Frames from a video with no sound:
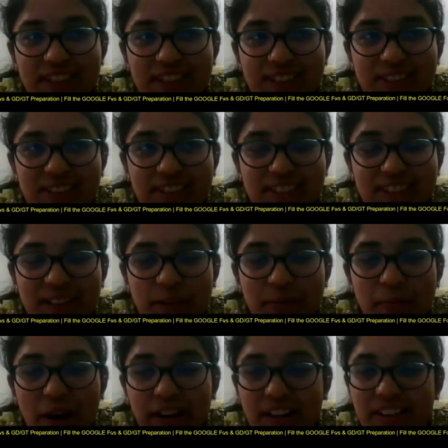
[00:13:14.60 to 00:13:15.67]
questions only,
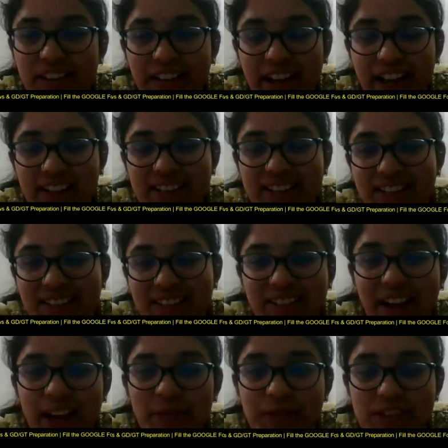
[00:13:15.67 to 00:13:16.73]
sir, but in the like,
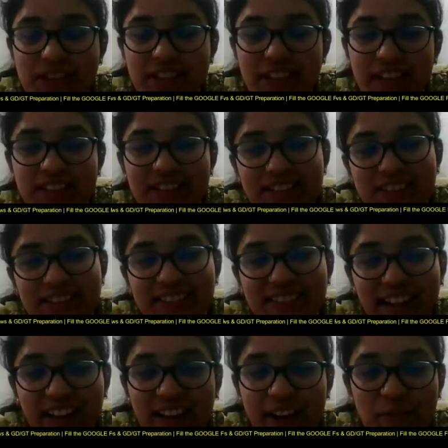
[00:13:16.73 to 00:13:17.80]
I was tensed,
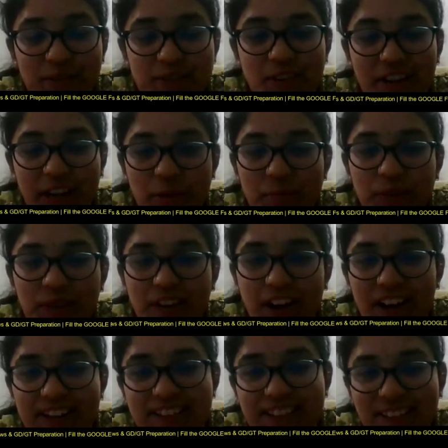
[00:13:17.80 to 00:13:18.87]
like I was not able
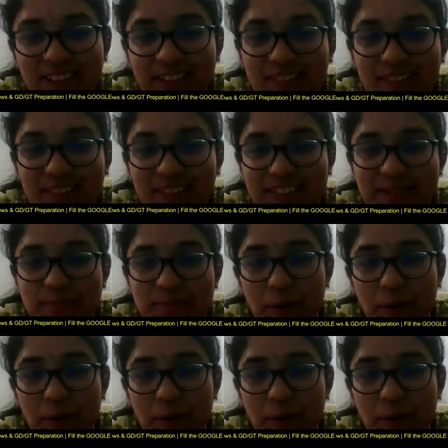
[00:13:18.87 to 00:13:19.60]
to answer the questions.